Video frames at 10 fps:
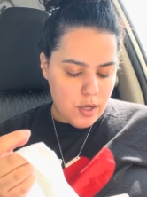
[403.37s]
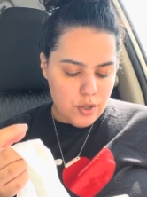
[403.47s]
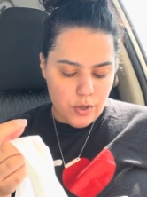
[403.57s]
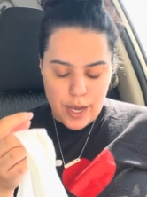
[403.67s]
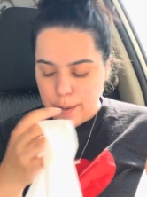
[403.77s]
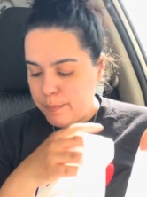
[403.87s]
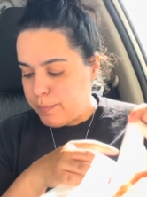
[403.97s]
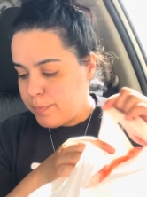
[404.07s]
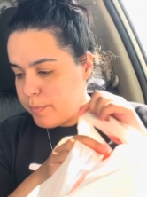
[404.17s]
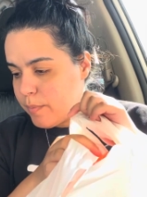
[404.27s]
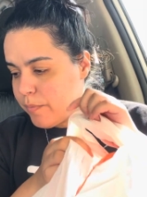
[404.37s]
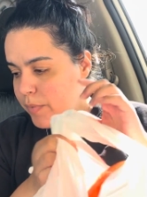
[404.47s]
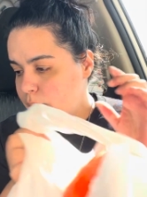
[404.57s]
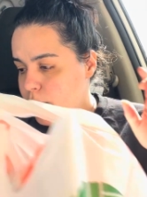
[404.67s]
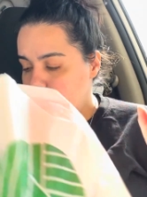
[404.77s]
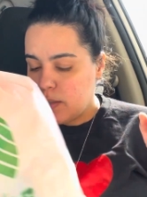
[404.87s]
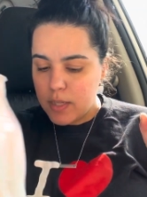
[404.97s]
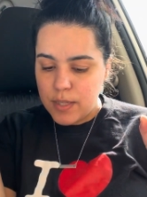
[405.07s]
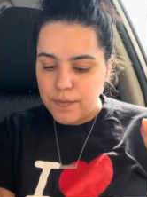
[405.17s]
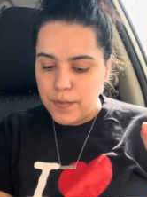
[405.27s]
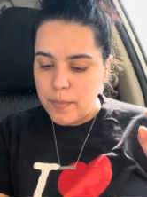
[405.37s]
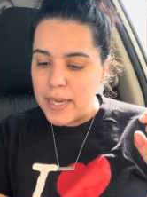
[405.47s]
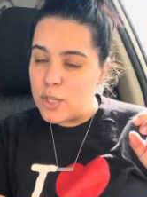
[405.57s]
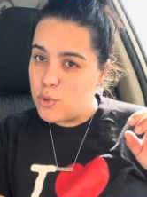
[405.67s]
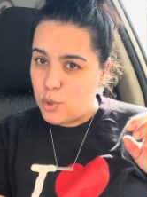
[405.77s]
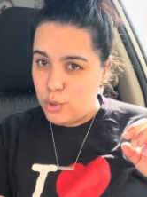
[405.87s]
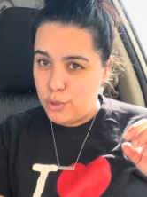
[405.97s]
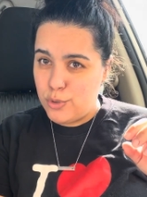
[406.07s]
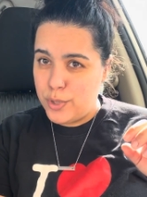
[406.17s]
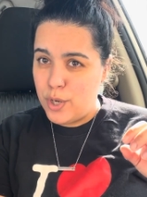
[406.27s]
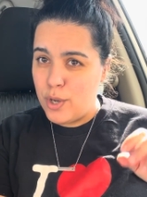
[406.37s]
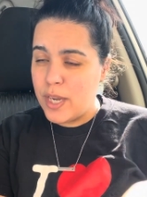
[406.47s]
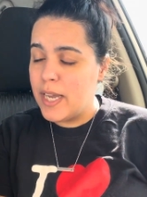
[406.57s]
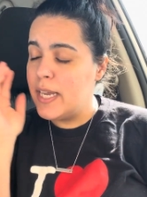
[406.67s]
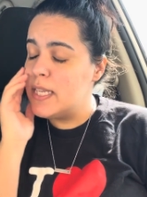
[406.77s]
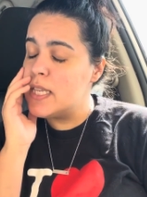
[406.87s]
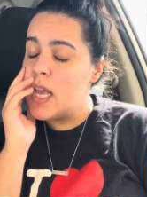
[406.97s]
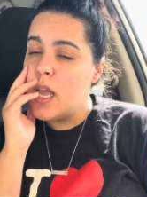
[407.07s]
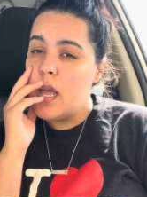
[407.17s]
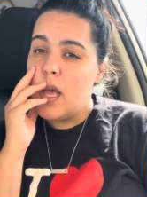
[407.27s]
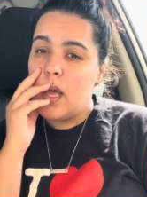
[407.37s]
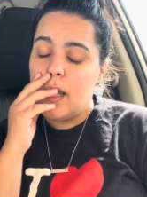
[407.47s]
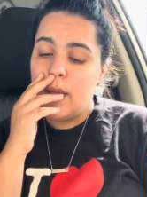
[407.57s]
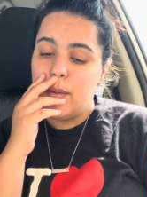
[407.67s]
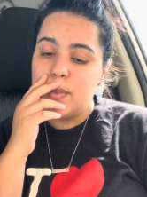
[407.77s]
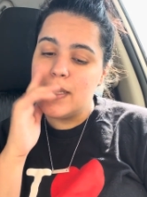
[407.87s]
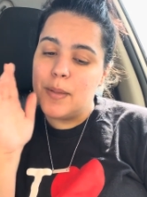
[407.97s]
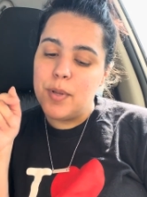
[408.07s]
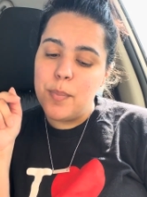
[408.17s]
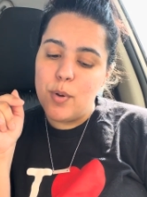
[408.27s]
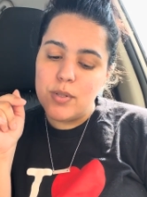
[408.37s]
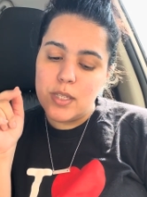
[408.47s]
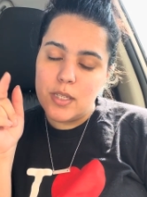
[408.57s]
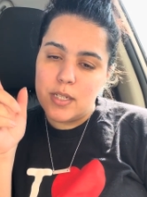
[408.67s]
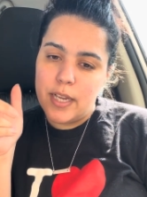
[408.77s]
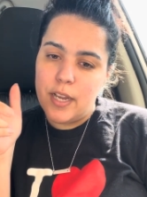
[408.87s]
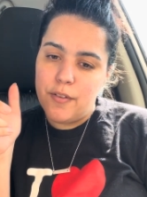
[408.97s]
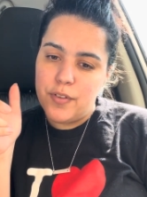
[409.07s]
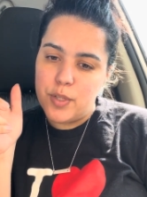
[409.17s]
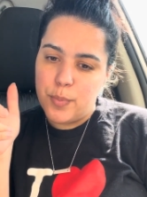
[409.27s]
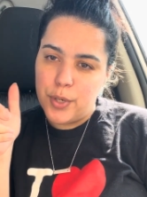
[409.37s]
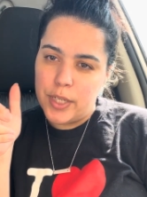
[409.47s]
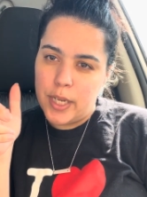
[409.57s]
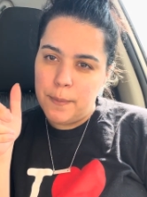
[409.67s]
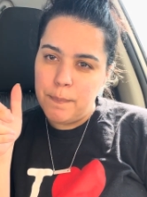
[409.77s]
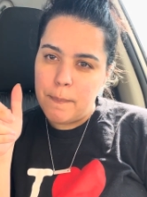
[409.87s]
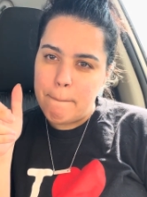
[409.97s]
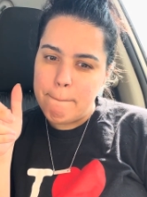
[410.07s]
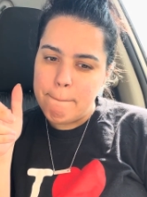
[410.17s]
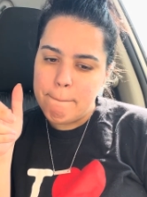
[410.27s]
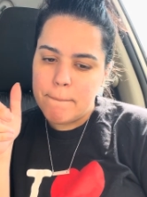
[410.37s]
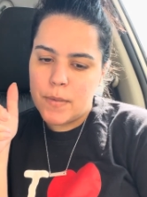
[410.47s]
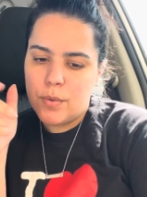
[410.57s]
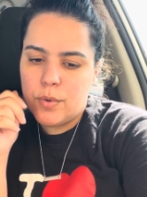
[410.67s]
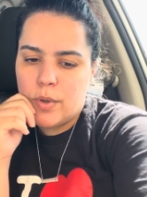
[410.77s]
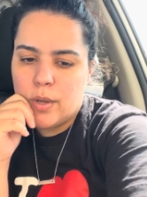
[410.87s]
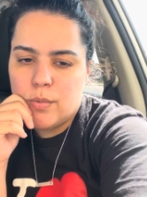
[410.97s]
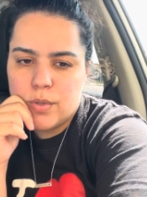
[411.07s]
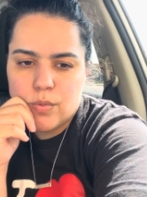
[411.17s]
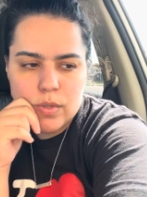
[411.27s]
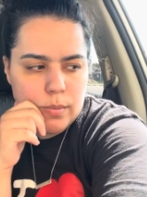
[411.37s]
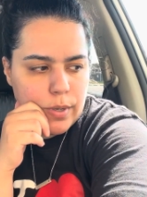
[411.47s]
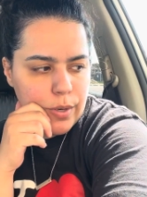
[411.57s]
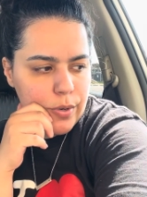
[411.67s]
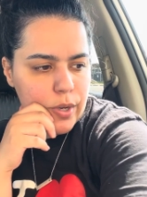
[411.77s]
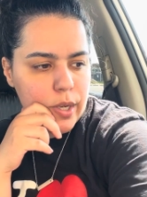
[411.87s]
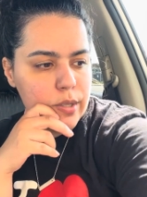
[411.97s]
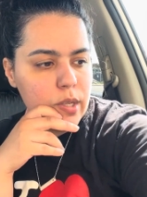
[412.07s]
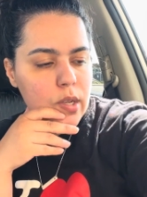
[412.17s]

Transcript: So yeah, that's it for my Dollar Tree haul, guys. Um, since I'm gonna post this the day of his birthday. Oh my, I hope this wasn't bothering guys.